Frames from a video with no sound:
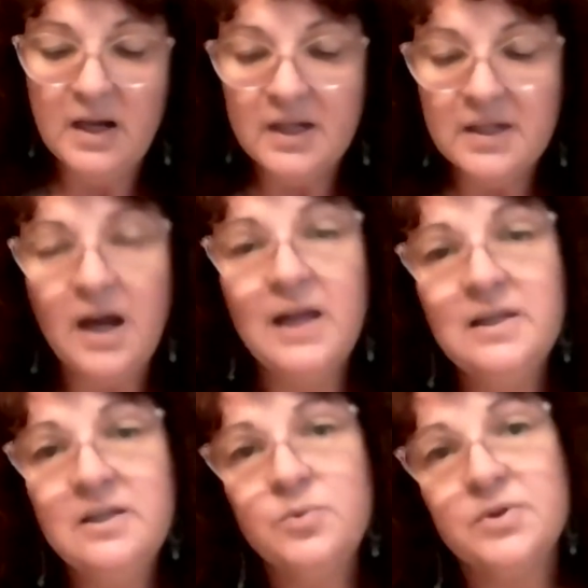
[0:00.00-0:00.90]
An
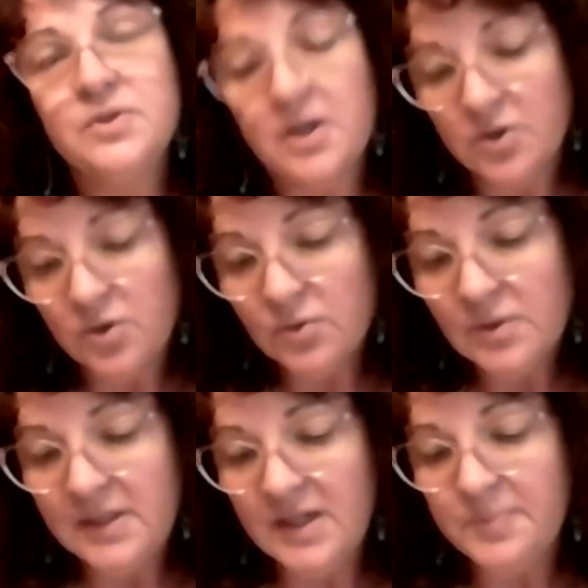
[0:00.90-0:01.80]
island with not
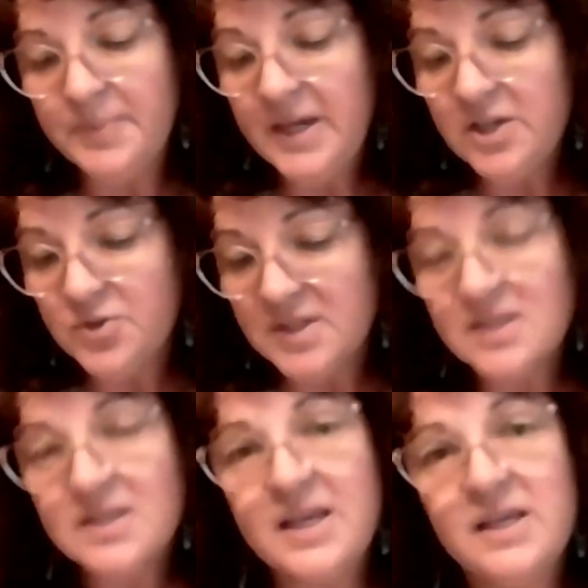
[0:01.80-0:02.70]
only a patron
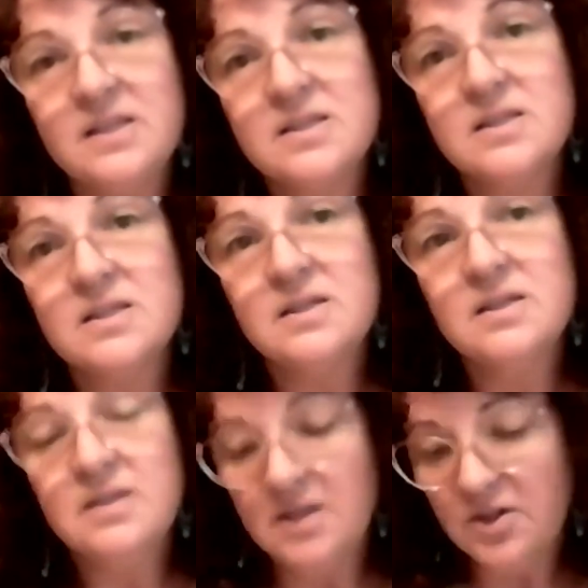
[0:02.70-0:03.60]
saint,
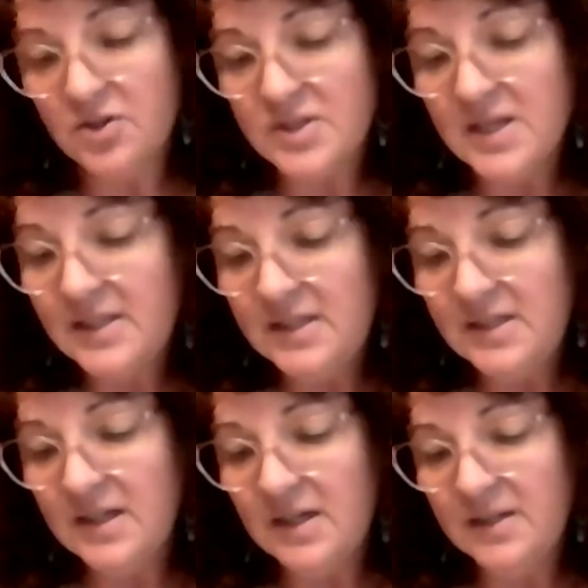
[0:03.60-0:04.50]

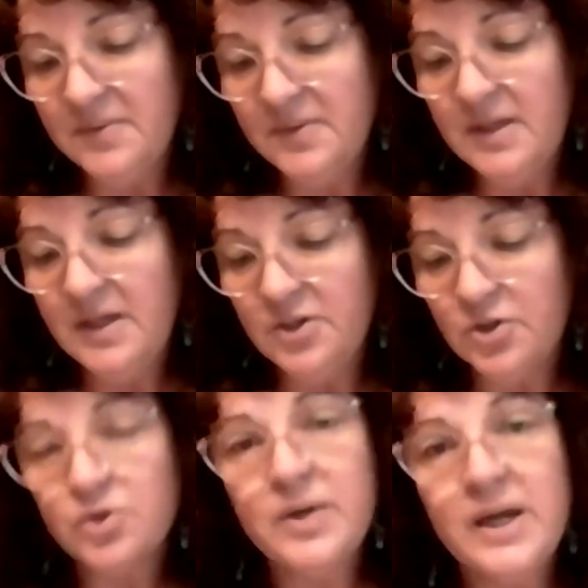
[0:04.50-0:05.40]
Rosalia in
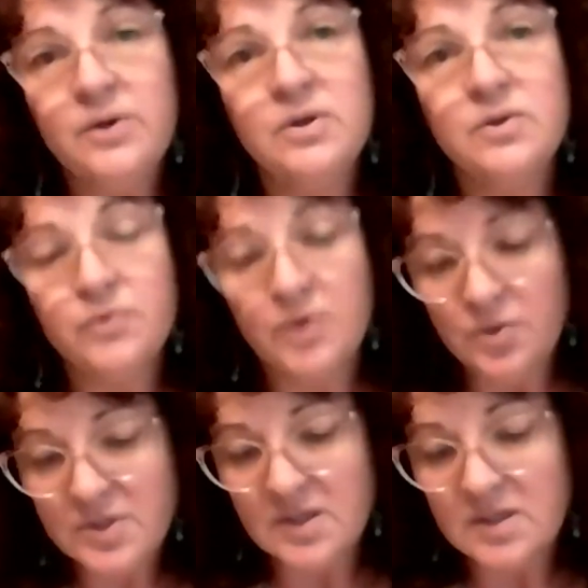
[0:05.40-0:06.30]
her crown of
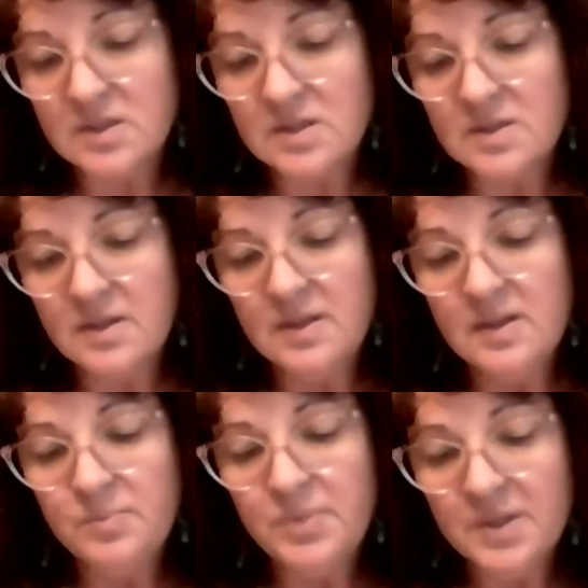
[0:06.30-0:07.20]
roses,
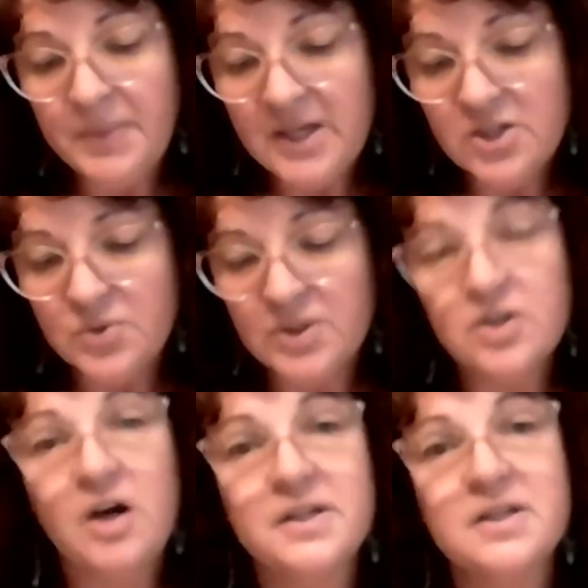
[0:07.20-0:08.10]
but a patron
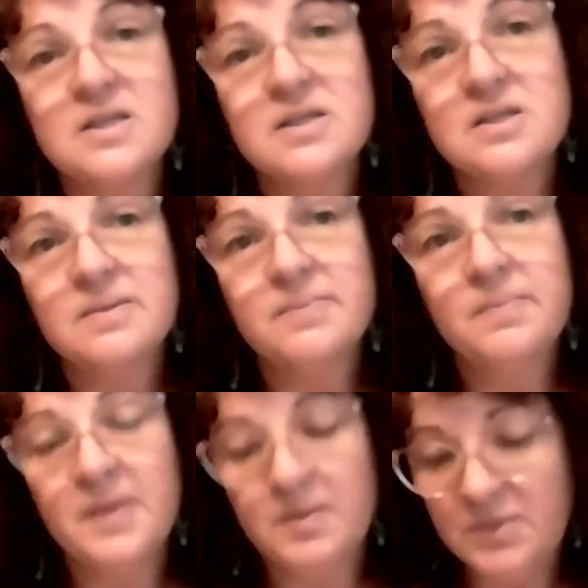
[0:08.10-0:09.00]
goddess,
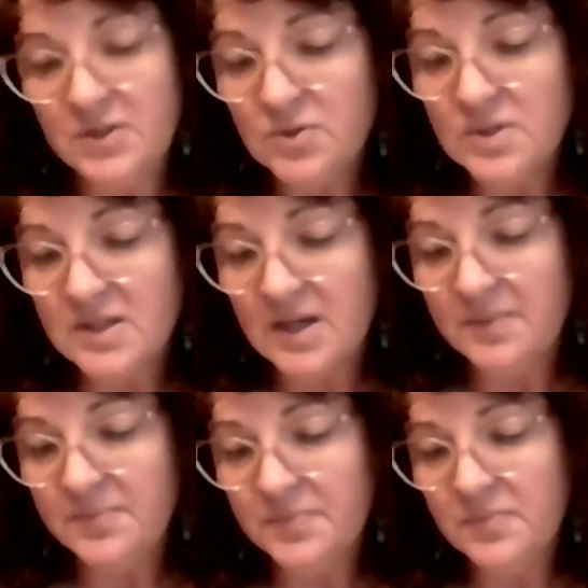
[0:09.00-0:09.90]

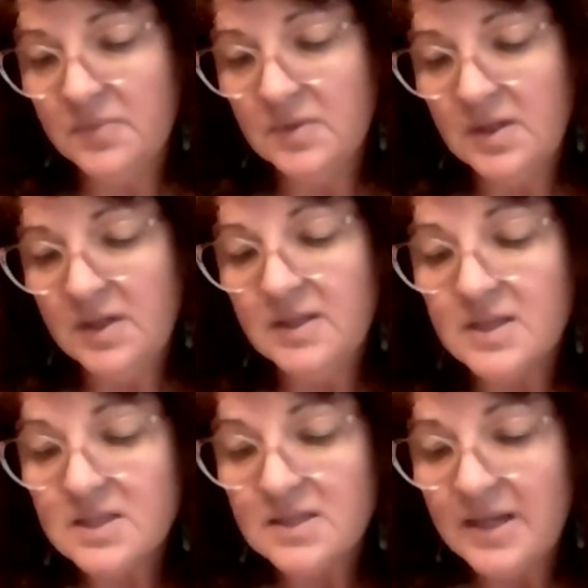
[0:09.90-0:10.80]
Medusa, the
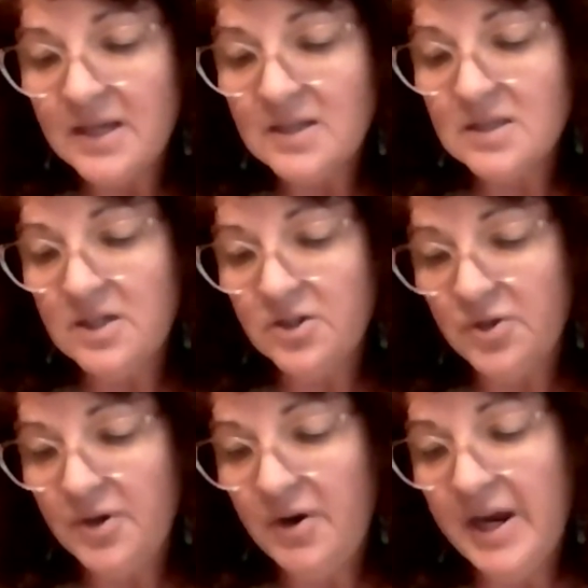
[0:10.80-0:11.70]
snakes in
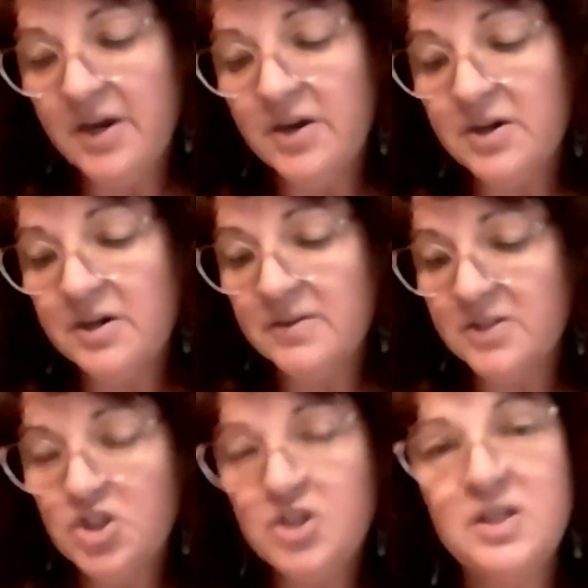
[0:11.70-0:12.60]
her hair,
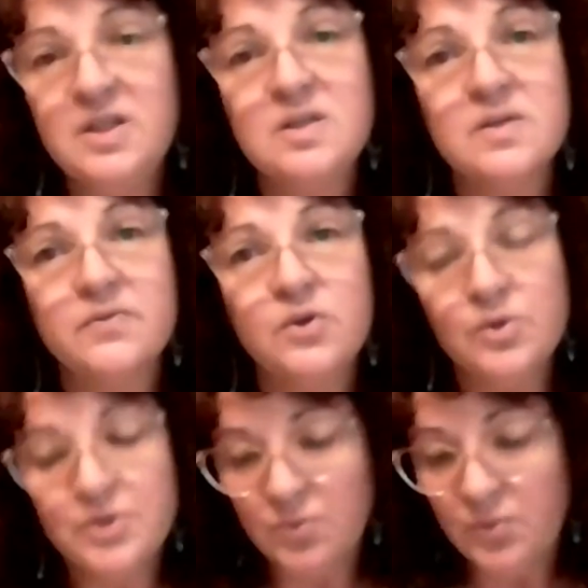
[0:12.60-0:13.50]
sheaths of
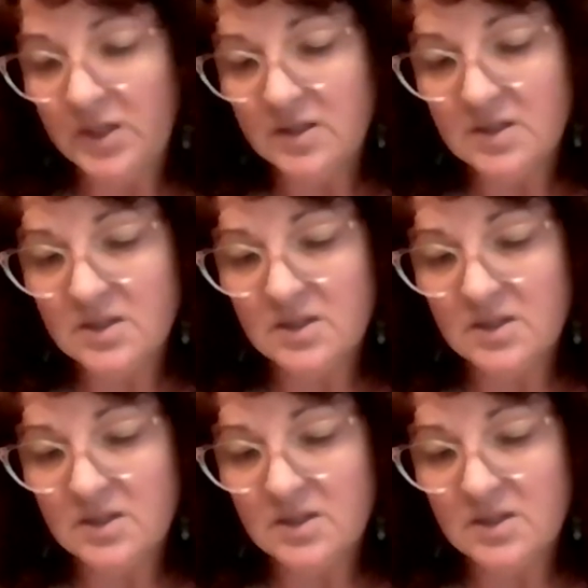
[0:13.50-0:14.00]
golden wheat.